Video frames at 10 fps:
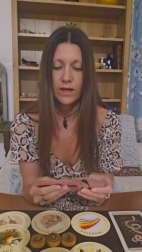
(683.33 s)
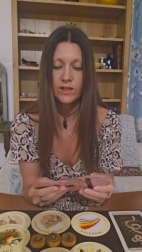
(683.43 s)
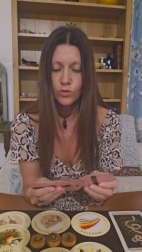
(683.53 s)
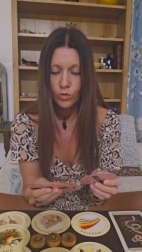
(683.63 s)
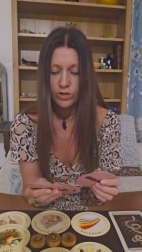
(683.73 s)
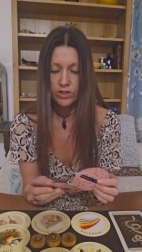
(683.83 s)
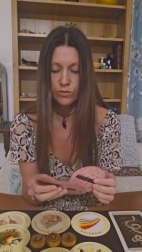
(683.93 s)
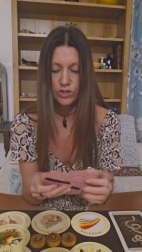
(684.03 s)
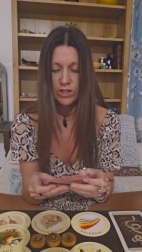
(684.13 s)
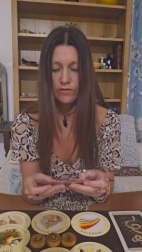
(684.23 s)
and you want
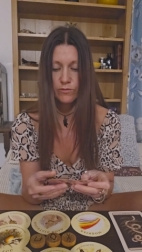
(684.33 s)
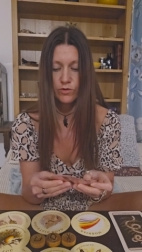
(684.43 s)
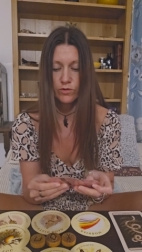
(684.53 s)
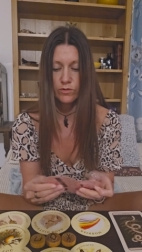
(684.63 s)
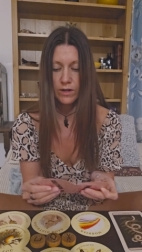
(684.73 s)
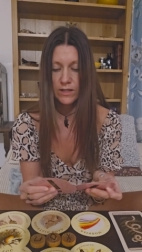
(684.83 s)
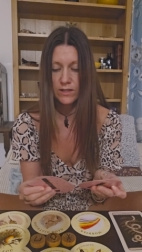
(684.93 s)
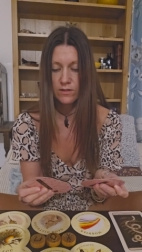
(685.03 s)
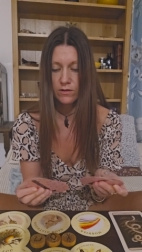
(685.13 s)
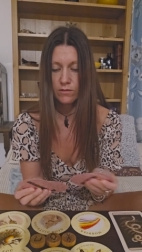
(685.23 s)
to achieve more.
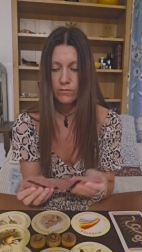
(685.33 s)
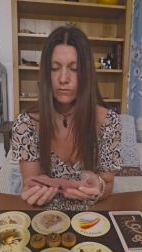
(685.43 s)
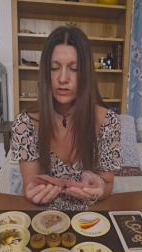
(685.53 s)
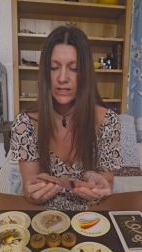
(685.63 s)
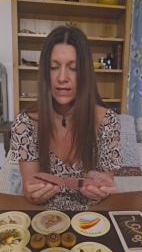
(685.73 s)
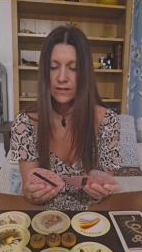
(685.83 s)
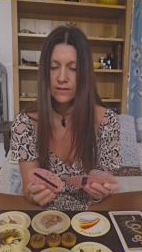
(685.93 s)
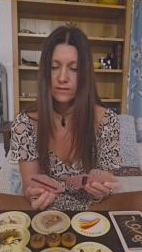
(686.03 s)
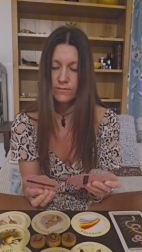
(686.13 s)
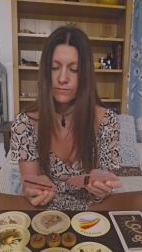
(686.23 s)
Let's not pretend